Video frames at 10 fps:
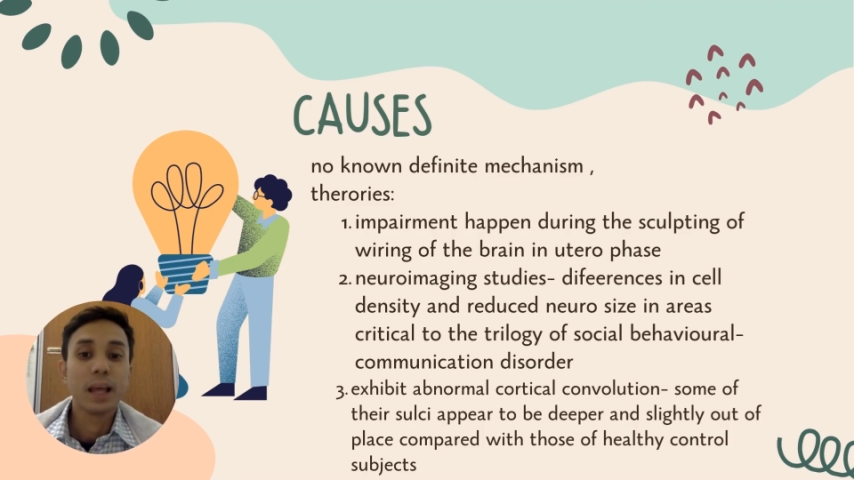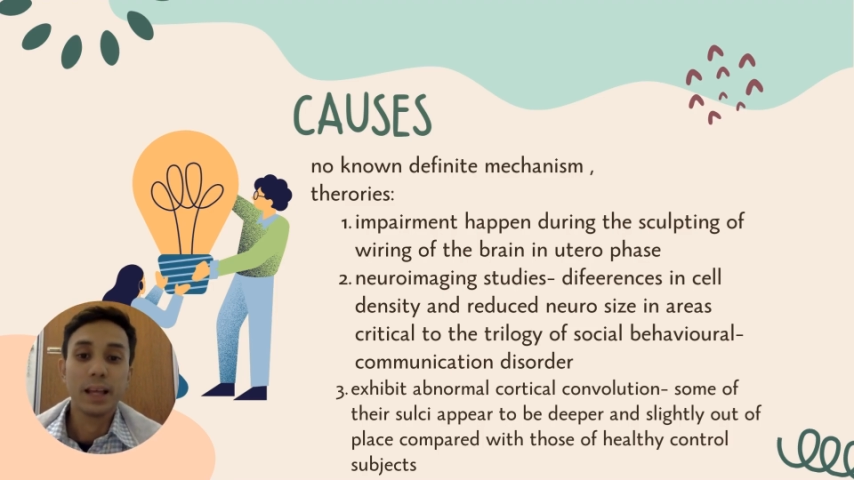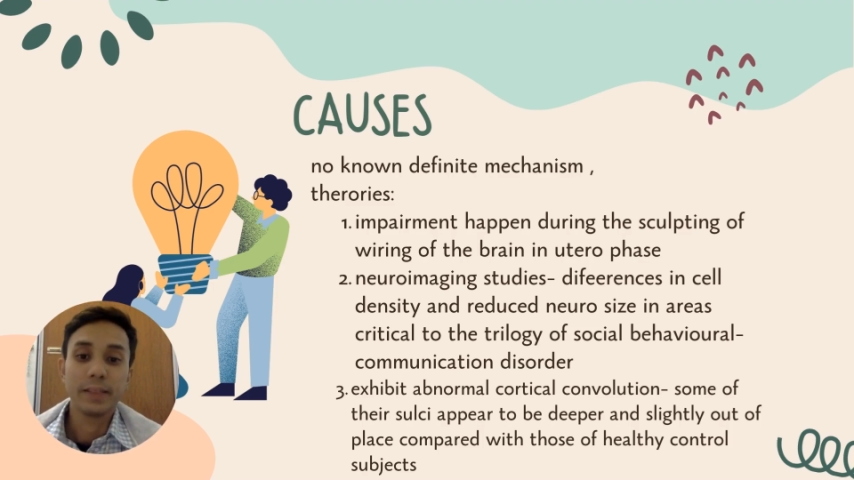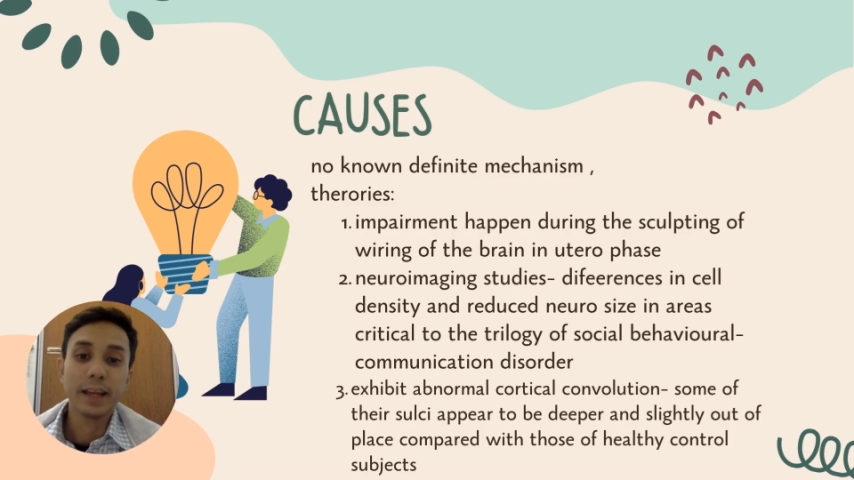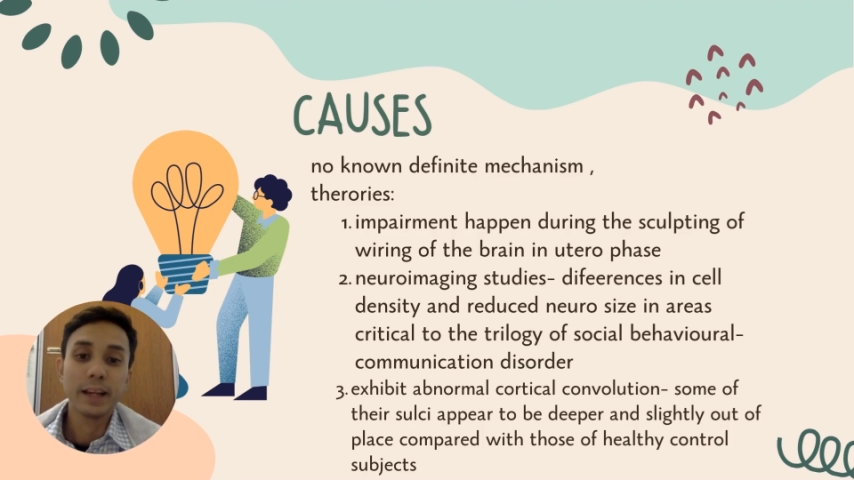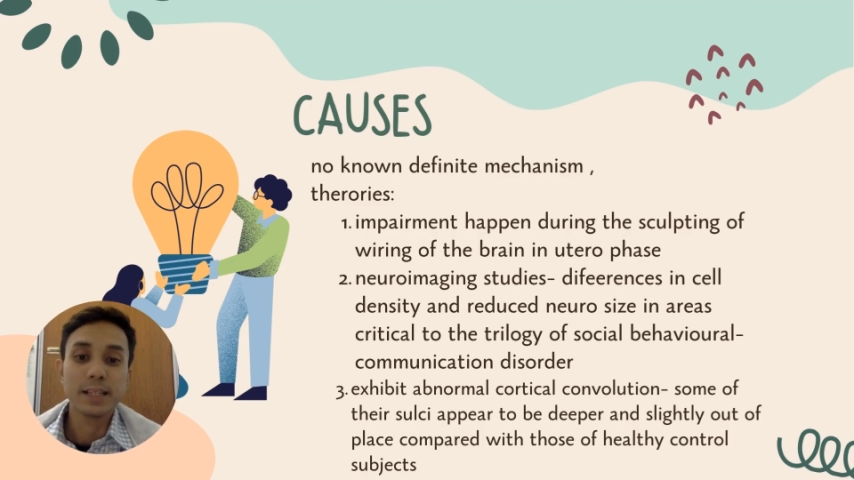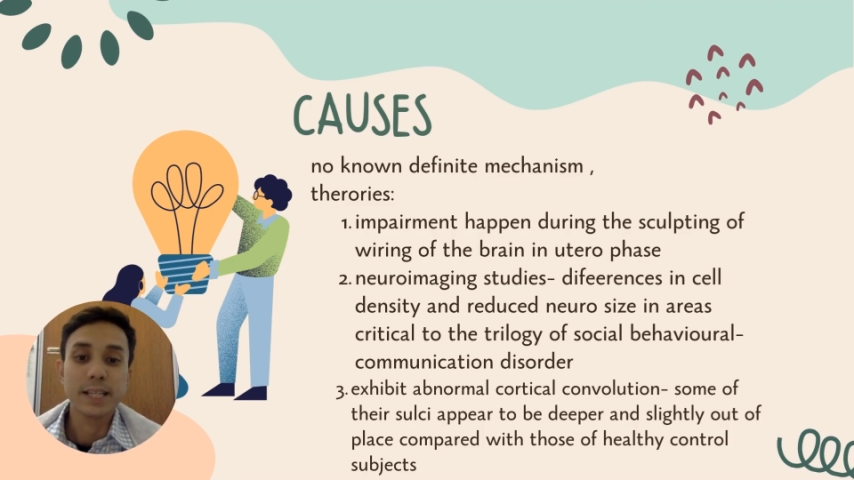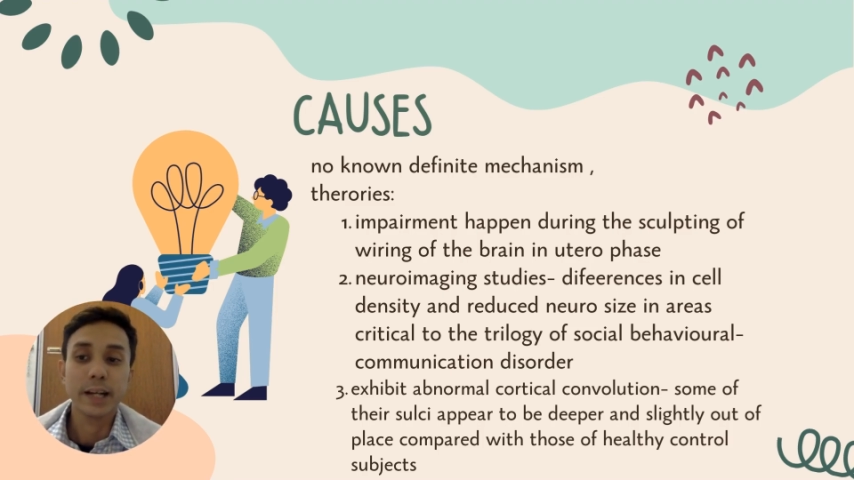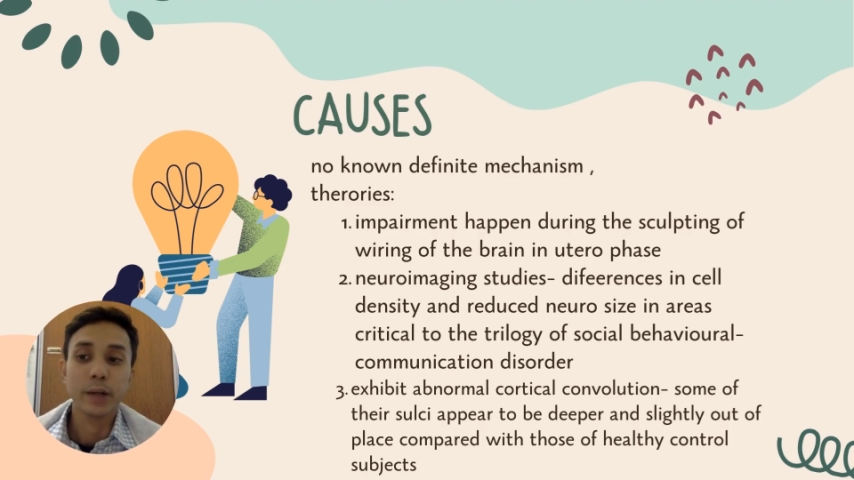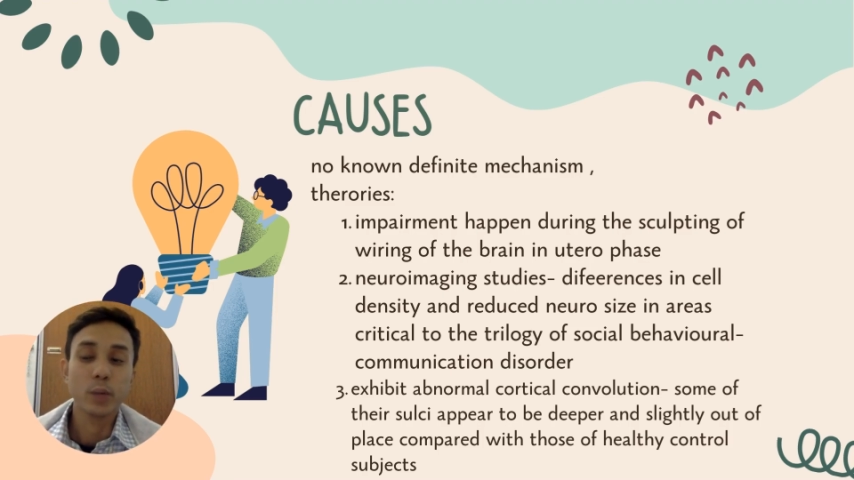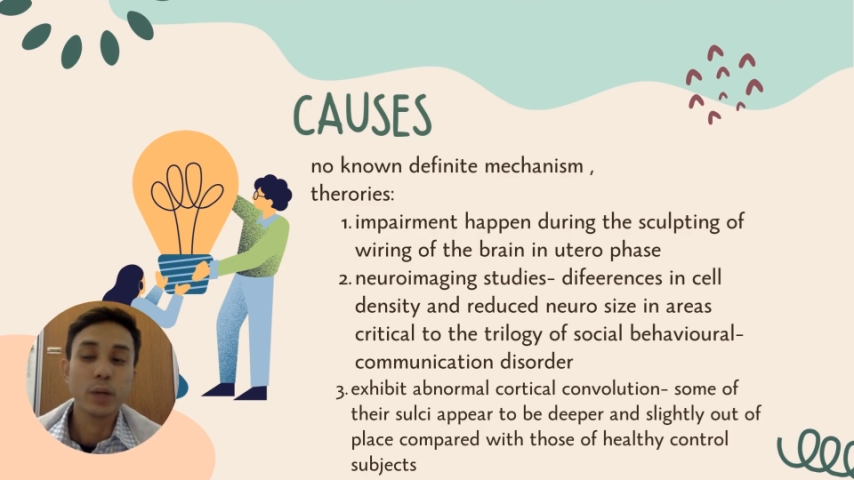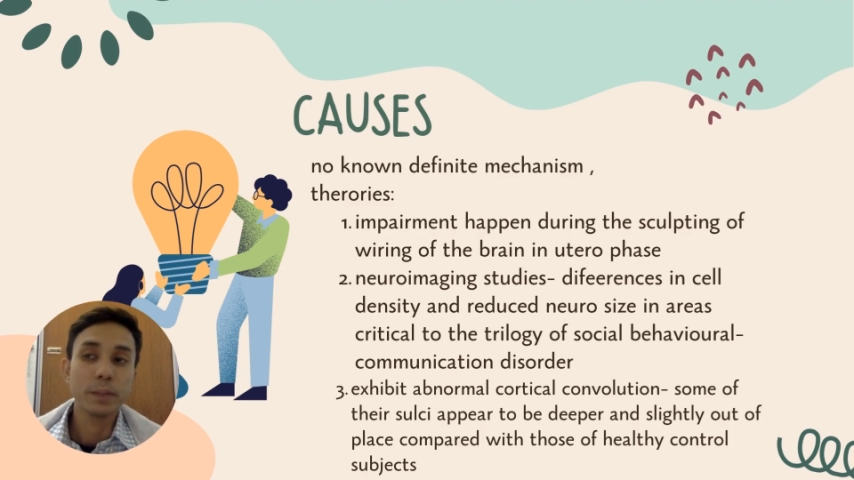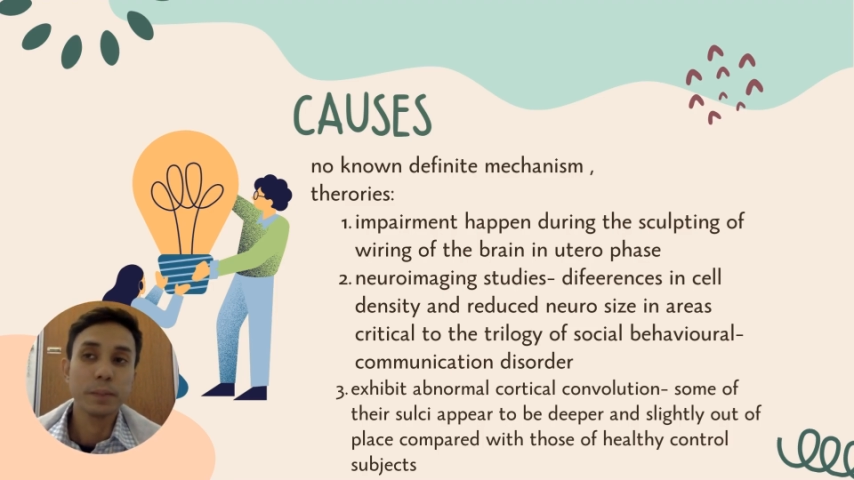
And then the second one,